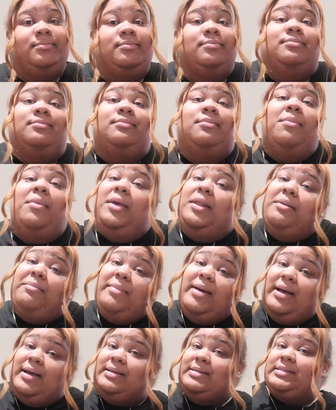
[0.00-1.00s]

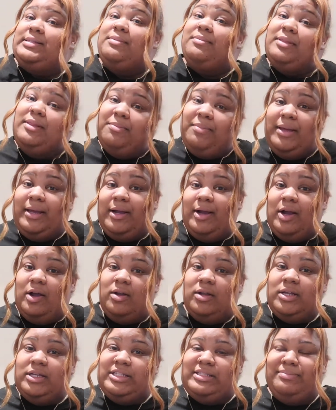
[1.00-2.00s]
minimize some of the big
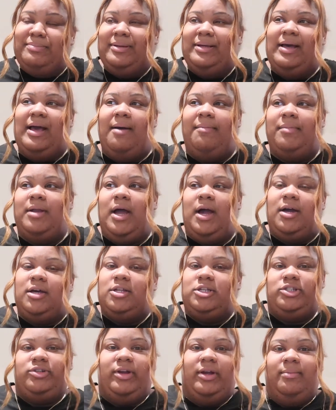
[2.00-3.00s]
girlness, but I'm not
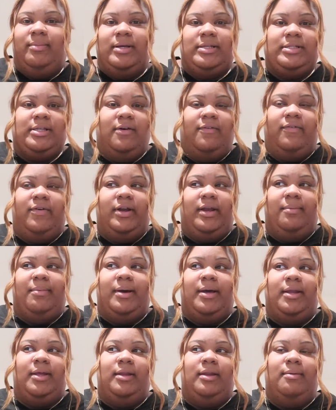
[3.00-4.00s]
gonna shrink myself for
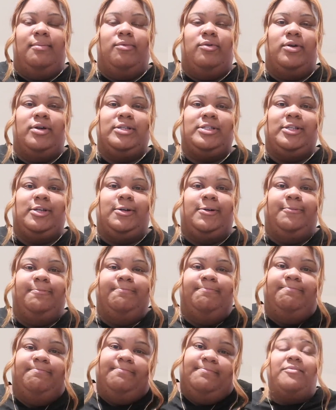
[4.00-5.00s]
anybody anymore, so.
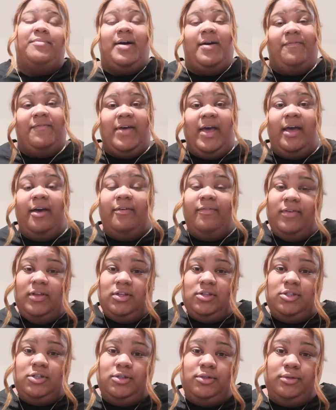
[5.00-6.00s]
If my fat
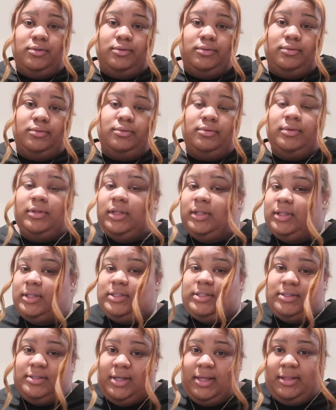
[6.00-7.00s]
offends you, then
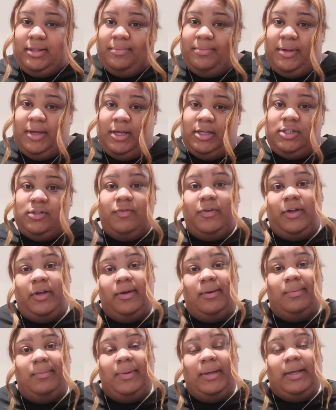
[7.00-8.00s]
this is not the page for
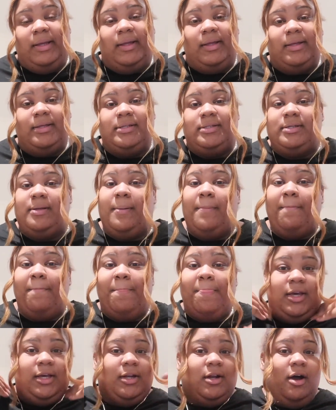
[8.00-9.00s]
you, because
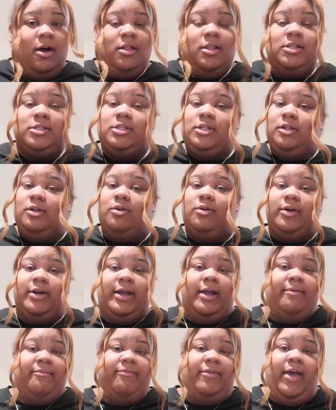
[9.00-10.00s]
in all its
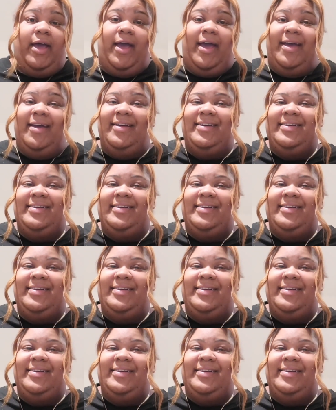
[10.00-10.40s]
glory, I'm fat.